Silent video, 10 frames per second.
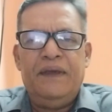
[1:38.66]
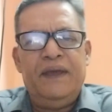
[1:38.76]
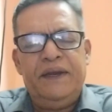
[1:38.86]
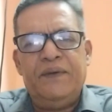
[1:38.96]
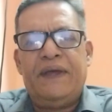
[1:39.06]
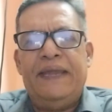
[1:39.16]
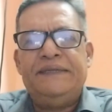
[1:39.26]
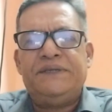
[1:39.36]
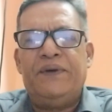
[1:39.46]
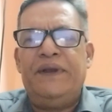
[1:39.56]
anyone
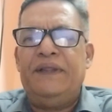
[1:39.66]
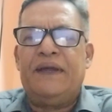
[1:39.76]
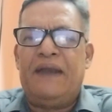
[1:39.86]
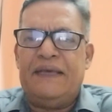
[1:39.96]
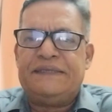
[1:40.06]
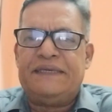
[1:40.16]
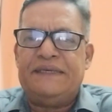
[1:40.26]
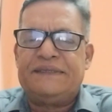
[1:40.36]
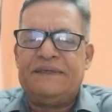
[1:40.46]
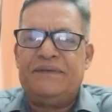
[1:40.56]
can join the
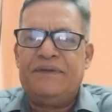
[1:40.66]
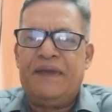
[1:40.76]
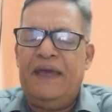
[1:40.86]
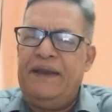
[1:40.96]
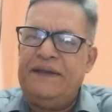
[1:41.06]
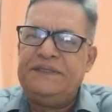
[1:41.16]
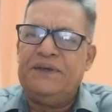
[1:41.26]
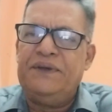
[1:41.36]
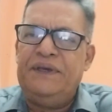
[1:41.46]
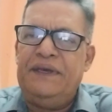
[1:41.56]
classes, can
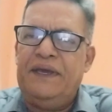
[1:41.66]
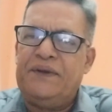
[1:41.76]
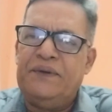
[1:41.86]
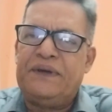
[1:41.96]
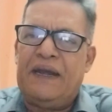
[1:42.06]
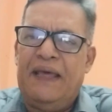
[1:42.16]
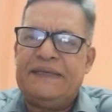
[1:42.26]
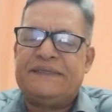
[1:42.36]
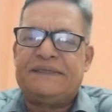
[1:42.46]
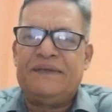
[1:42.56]
enjoy a good
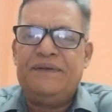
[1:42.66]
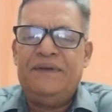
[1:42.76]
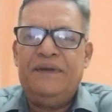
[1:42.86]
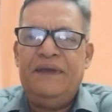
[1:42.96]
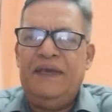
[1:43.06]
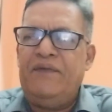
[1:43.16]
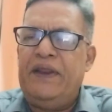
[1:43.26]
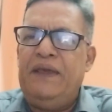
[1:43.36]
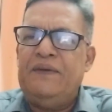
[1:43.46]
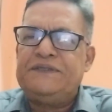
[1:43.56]
class, a
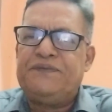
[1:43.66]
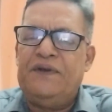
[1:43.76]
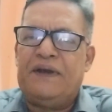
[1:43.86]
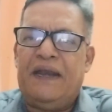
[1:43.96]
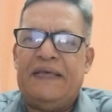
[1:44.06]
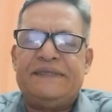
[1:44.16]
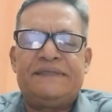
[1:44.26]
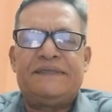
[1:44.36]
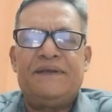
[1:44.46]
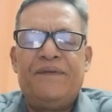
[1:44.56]
very useful
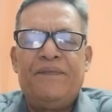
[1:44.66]
class.